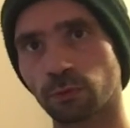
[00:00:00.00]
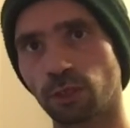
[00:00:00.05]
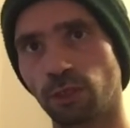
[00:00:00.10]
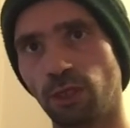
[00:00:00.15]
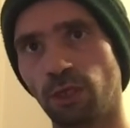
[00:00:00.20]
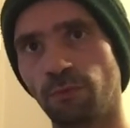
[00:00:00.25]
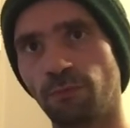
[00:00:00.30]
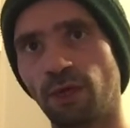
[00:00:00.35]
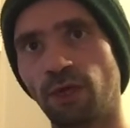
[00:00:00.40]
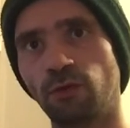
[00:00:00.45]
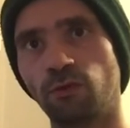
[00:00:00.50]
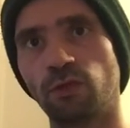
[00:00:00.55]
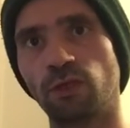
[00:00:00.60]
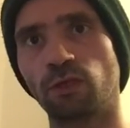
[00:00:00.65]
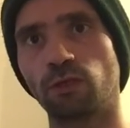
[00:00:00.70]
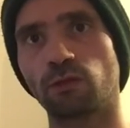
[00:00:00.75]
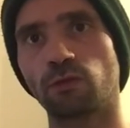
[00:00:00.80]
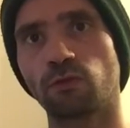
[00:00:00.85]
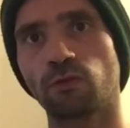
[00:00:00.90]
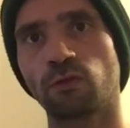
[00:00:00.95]

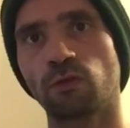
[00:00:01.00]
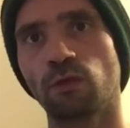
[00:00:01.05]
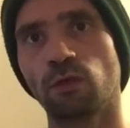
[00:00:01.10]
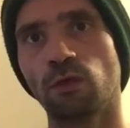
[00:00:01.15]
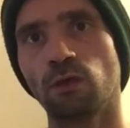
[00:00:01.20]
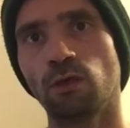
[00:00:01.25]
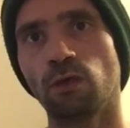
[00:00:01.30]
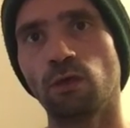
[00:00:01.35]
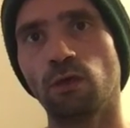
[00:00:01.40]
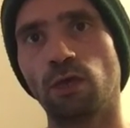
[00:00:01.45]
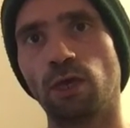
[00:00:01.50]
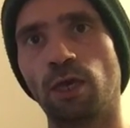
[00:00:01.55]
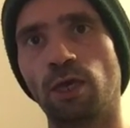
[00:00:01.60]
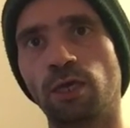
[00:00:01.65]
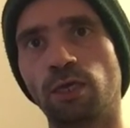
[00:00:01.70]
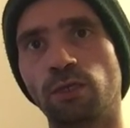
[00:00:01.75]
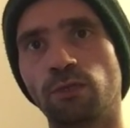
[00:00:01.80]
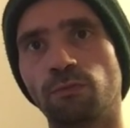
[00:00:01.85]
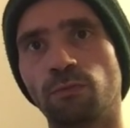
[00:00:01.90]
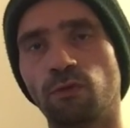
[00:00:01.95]
basics
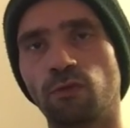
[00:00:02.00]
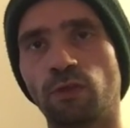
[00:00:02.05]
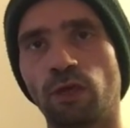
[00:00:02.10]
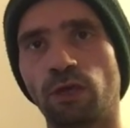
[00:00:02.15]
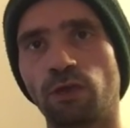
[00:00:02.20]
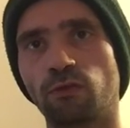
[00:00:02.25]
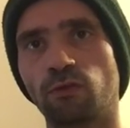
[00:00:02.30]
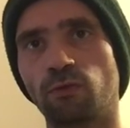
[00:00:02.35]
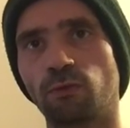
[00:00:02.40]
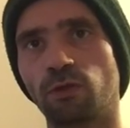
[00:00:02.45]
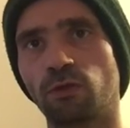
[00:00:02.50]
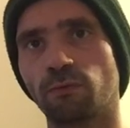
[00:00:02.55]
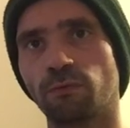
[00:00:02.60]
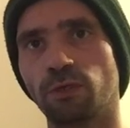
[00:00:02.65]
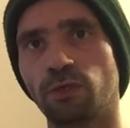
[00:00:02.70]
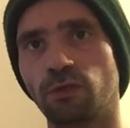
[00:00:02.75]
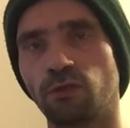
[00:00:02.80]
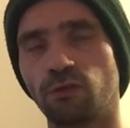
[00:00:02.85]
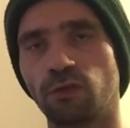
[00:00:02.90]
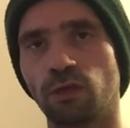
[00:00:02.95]
and mistakes that we
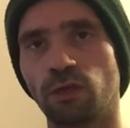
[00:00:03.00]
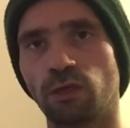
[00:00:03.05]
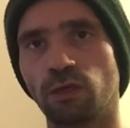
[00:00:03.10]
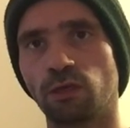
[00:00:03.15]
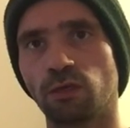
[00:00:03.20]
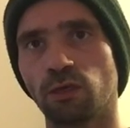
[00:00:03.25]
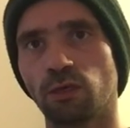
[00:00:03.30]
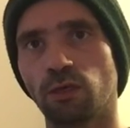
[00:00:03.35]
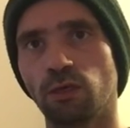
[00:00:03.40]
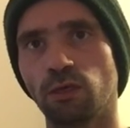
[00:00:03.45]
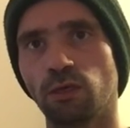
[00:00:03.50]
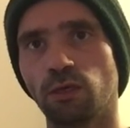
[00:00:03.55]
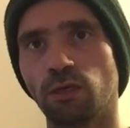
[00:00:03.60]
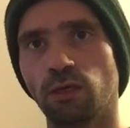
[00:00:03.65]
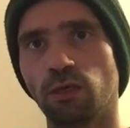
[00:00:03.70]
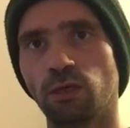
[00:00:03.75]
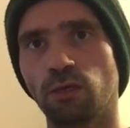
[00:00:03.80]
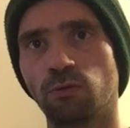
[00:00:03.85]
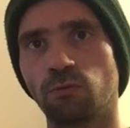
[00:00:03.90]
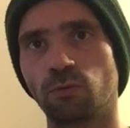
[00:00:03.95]
commonly see
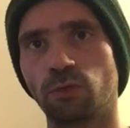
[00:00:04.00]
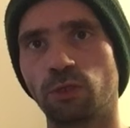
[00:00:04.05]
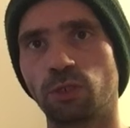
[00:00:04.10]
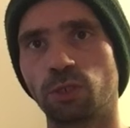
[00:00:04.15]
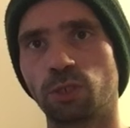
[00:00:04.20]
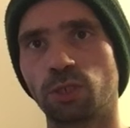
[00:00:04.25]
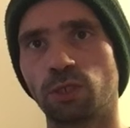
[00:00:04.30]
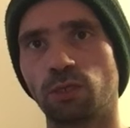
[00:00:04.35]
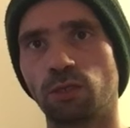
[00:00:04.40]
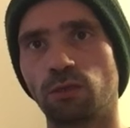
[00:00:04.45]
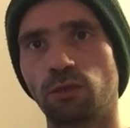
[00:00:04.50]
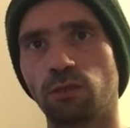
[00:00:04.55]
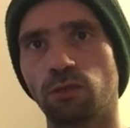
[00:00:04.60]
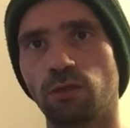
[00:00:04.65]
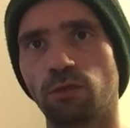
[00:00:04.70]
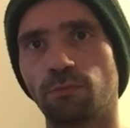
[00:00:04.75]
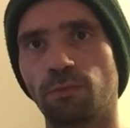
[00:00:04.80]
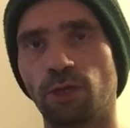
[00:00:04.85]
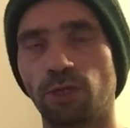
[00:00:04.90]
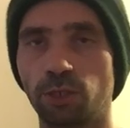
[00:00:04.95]
in Wing Chun
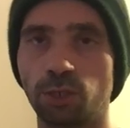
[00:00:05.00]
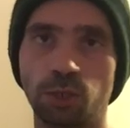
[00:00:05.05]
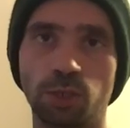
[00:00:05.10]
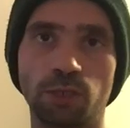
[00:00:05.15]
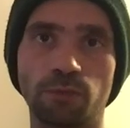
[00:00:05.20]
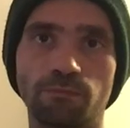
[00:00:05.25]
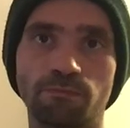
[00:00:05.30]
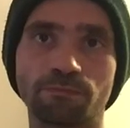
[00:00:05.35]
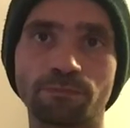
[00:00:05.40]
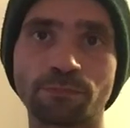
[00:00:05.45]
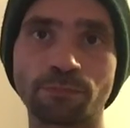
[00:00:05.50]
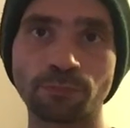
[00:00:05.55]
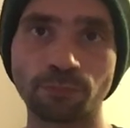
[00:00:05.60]
punching.